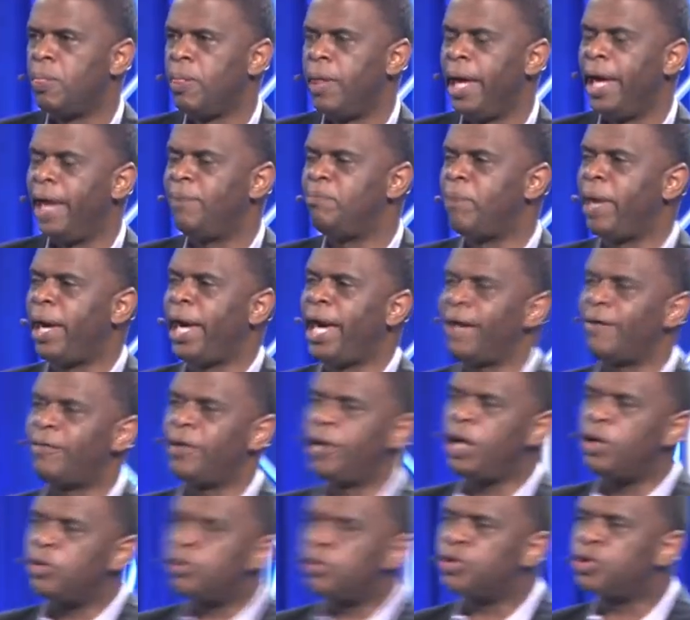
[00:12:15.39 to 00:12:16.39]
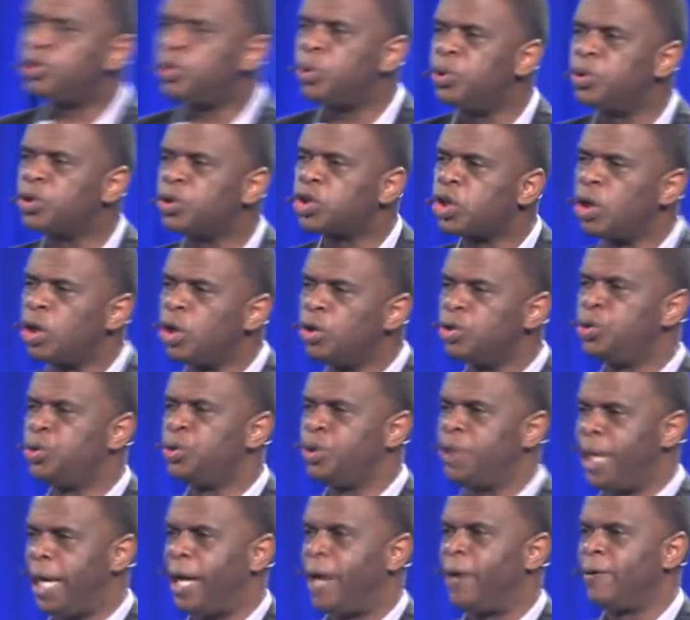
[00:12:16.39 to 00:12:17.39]
it may have hindered you and slowed you
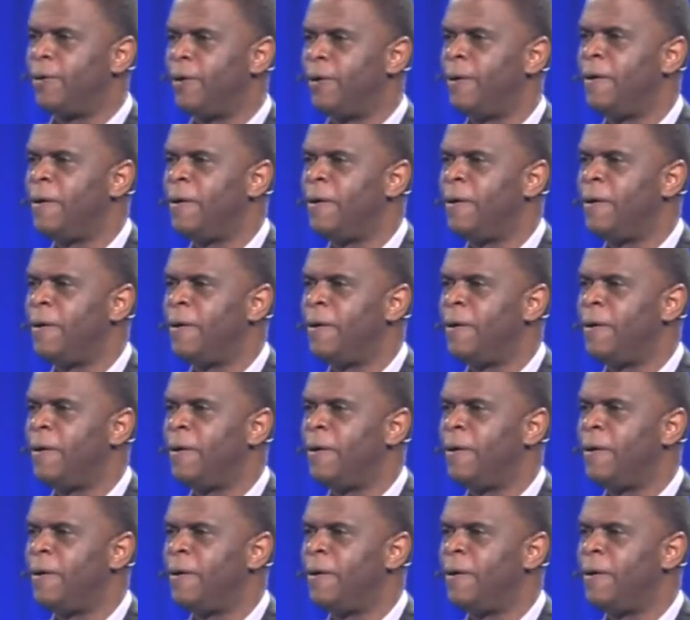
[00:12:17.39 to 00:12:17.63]
down.